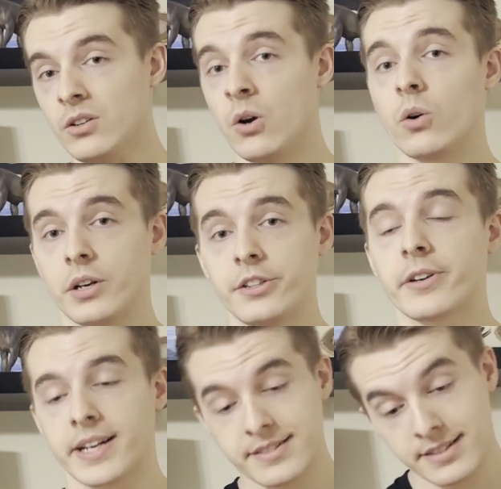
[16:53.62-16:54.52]
Or in your
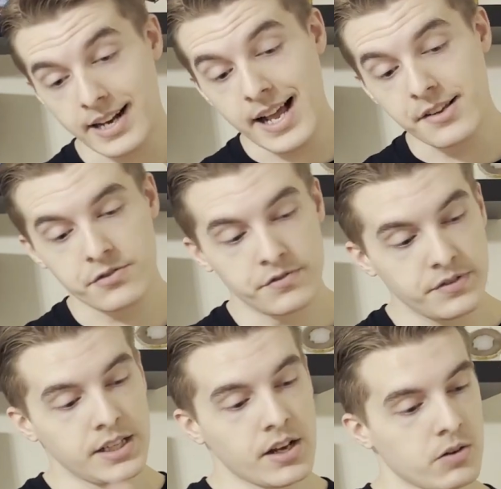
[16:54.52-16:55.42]
case, an
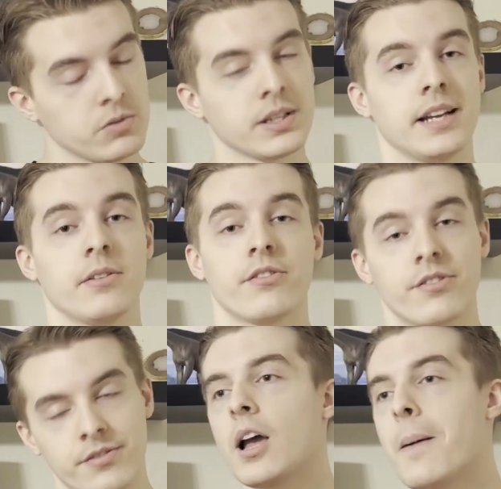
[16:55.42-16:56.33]
SVO language.
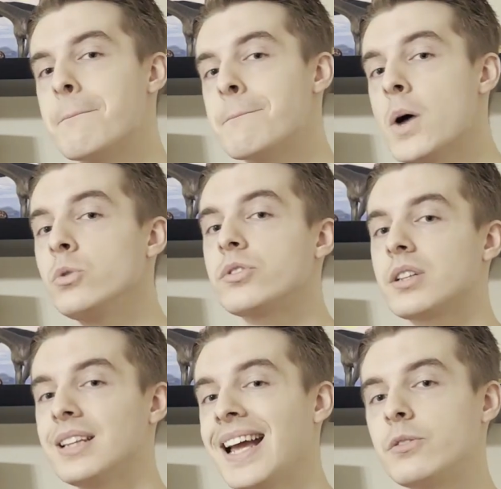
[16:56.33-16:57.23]
Most
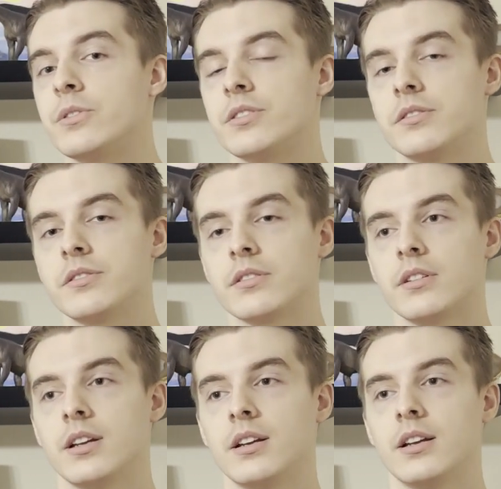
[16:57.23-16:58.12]
languages
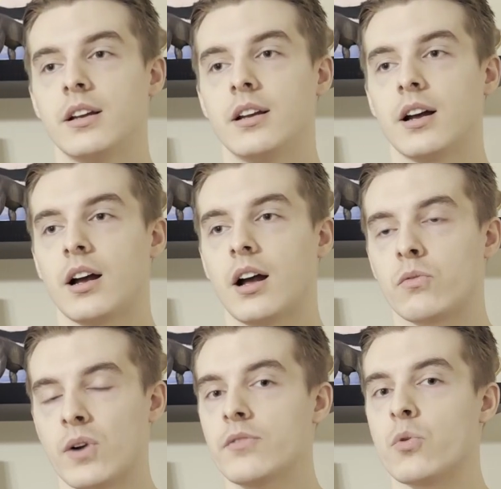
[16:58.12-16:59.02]

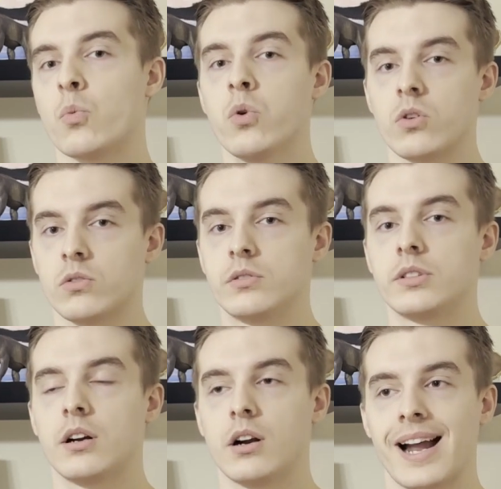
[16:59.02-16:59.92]
around the world
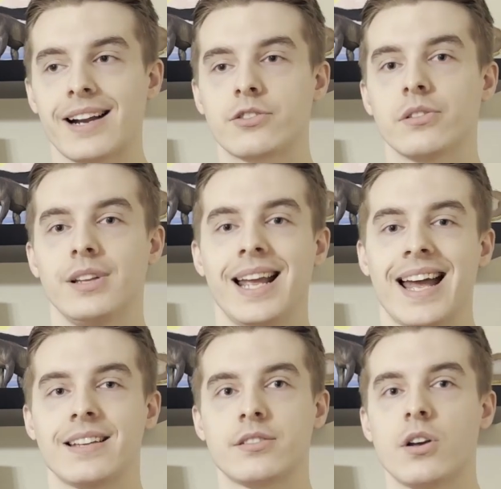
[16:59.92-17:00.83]
are actually
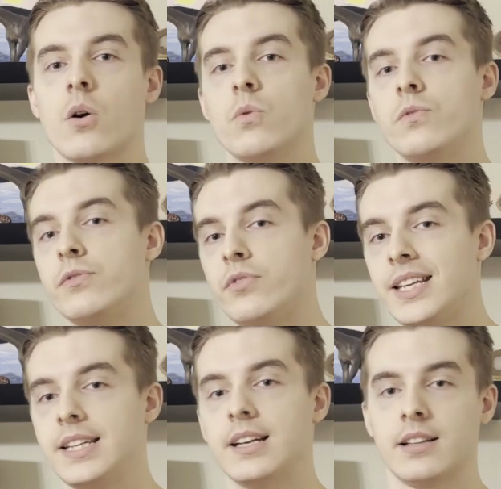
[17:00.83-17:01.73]
SOV
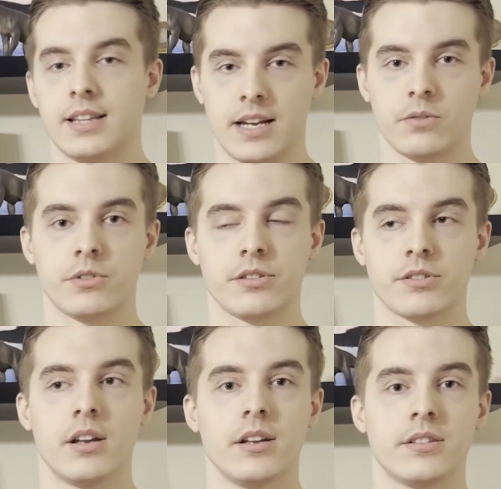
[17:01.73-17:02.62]
languages.
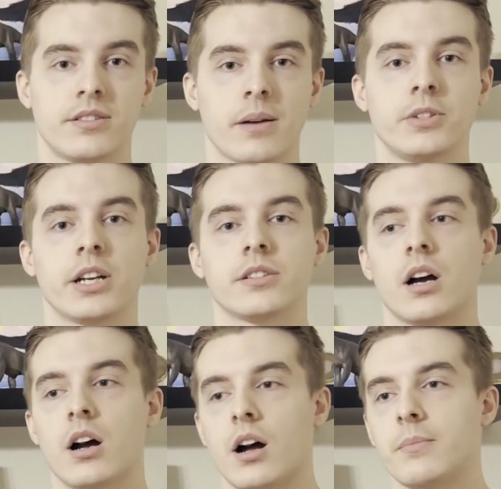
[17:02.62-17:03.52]
Subject,
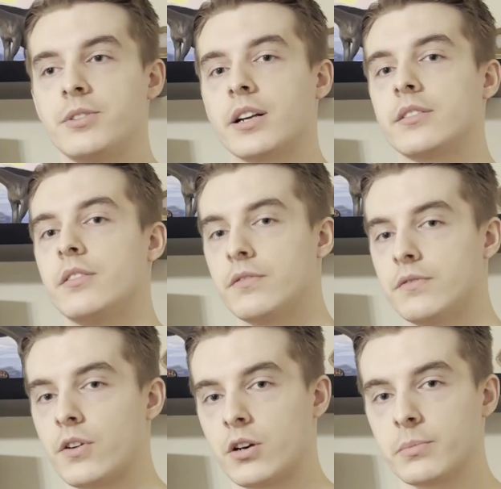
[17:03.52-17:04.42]
object,
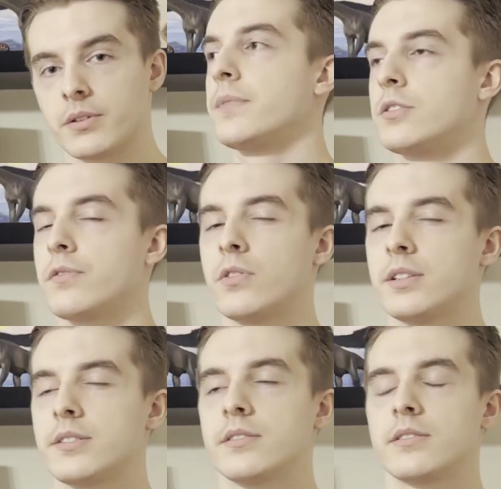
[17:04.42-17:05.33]
verb. So for
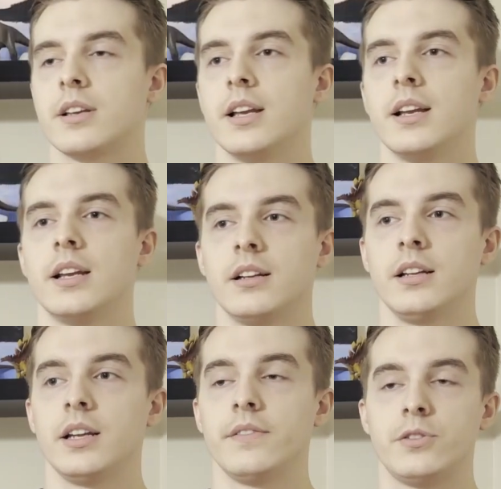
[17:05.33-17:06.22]
instance,
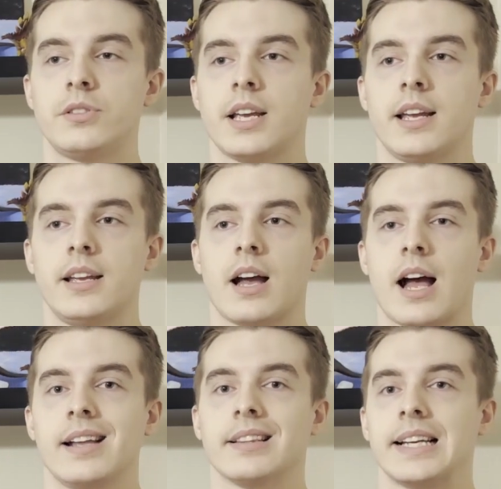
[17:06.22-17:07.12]
if you say,
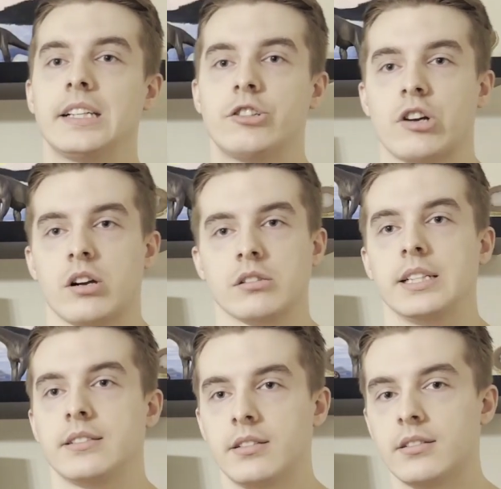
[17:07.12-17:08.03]
I like
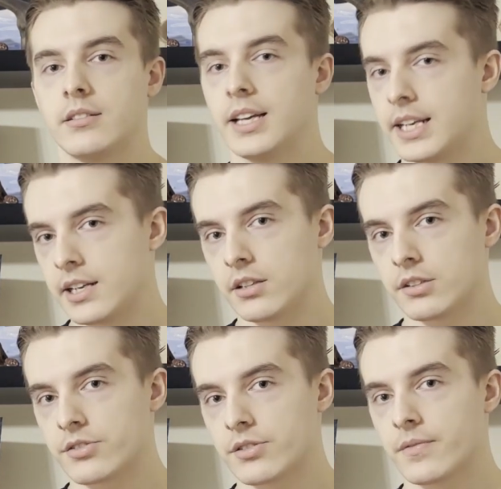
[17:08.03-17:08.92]
chocolate in
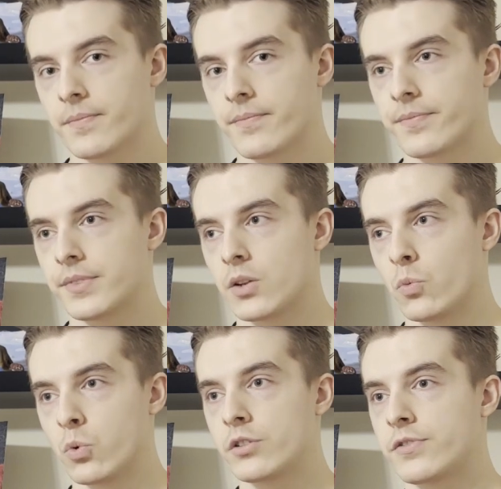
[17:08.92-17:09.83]
English,
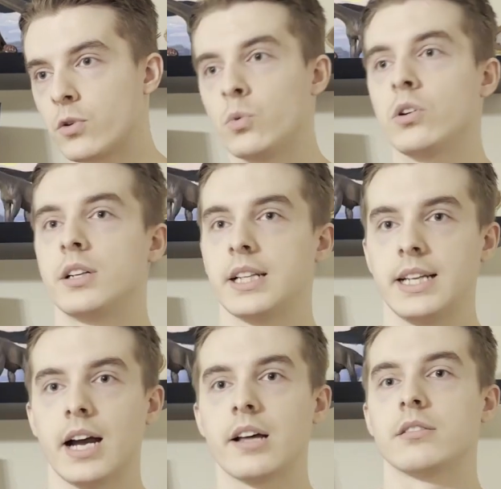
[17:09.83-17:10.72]
word for word in
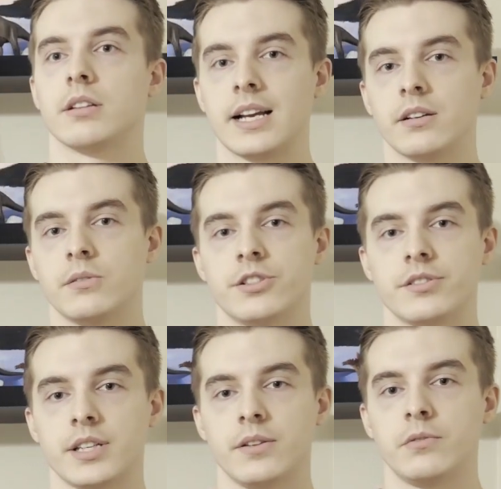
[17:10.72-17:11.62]
the other
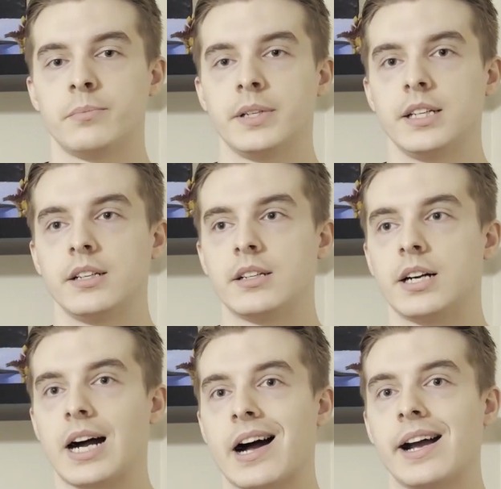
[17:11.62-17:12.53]
languages, it would be,
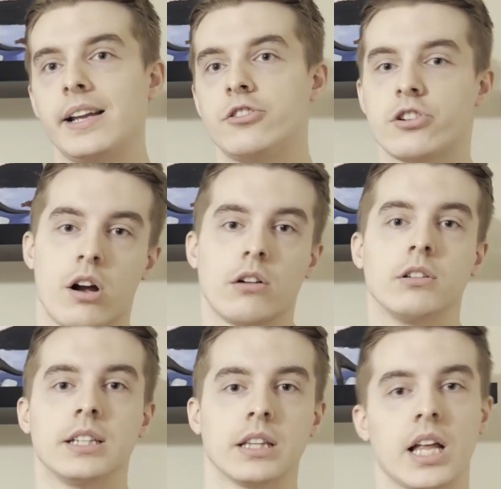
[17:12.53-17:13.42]
I
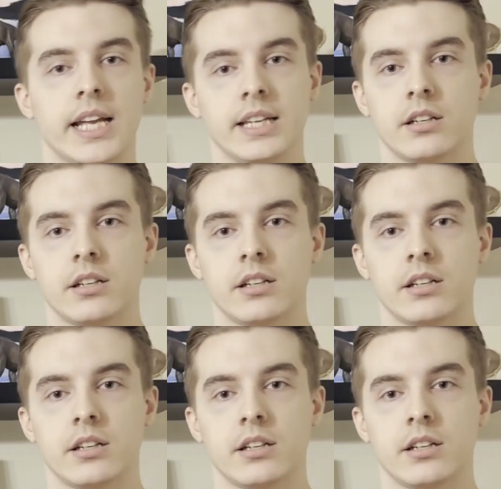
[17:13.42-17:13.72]
chocolate like.